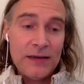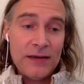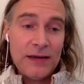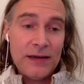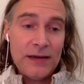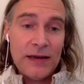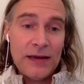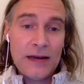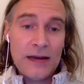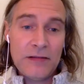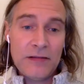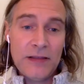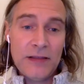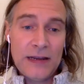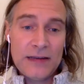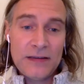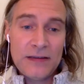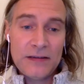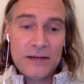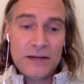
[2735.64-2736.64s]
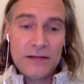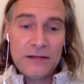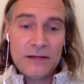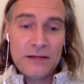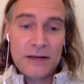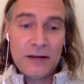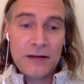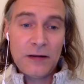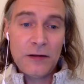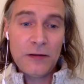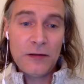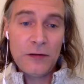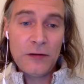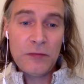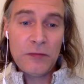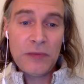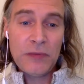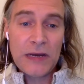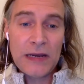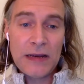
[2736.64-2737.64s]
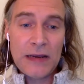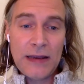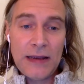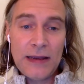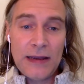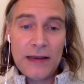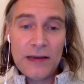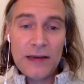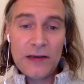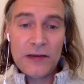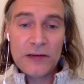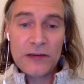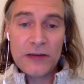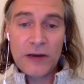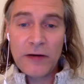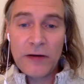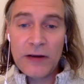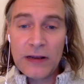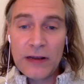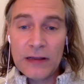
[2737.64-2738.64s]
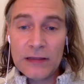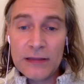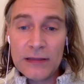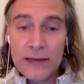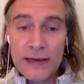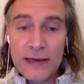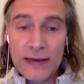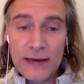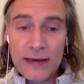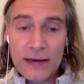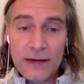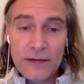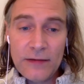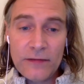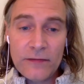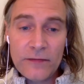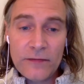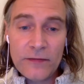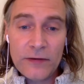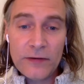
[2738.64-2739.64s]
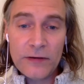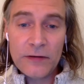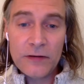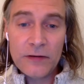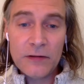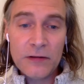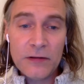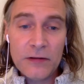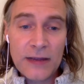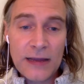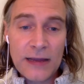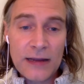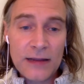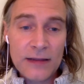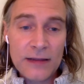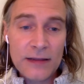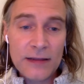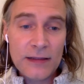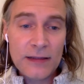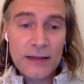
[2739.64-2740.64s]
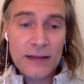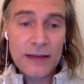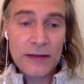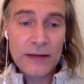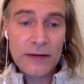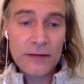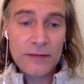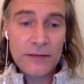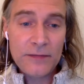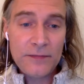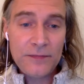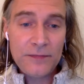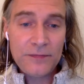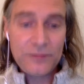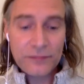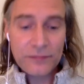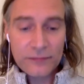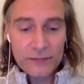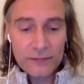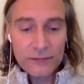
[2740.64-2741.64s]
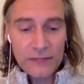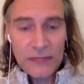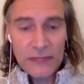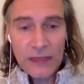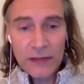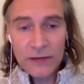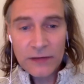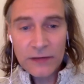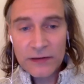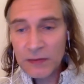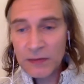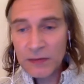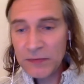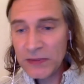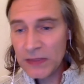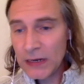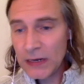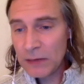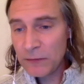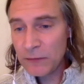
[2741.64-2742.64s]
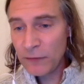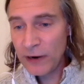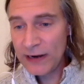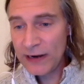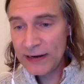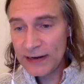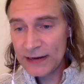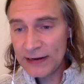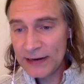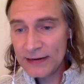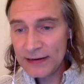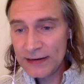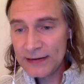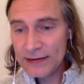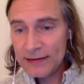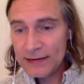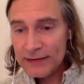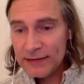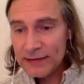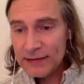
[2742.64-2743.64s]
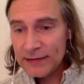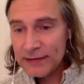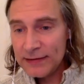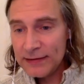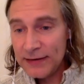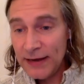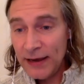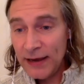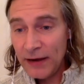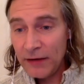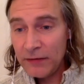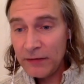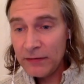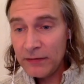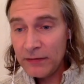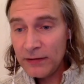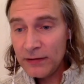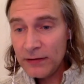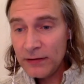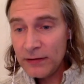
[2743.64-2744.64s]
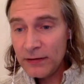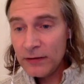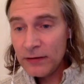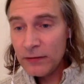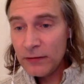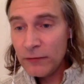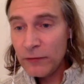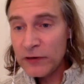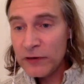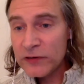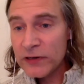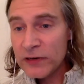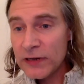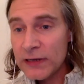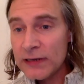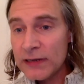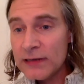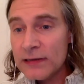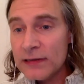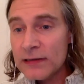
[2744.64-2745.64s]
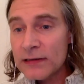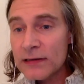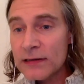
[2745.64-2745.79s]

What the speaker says: And I would like to conclude by sharing a link for you to look at a little later to something that I'm writing now, which is,